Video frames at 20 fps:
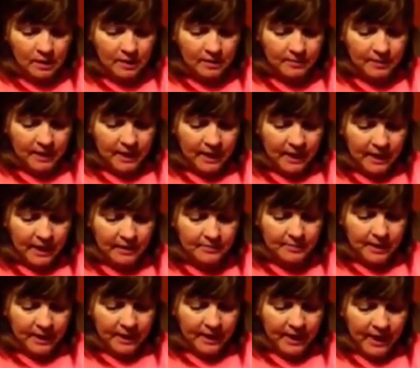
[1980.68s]
And I'm going to add
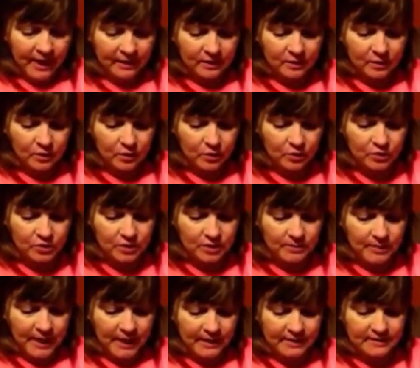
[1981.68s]
my hot glue to the
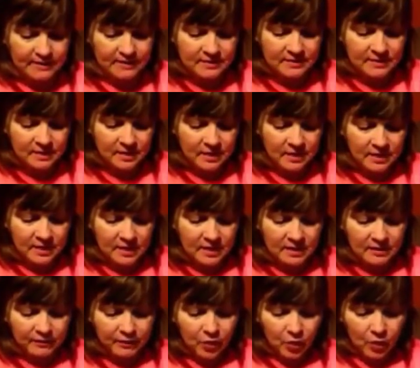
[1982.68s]
base.
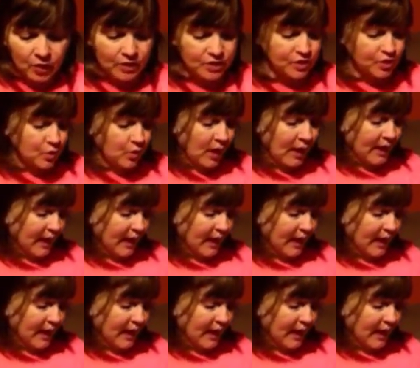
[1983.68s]
And of course you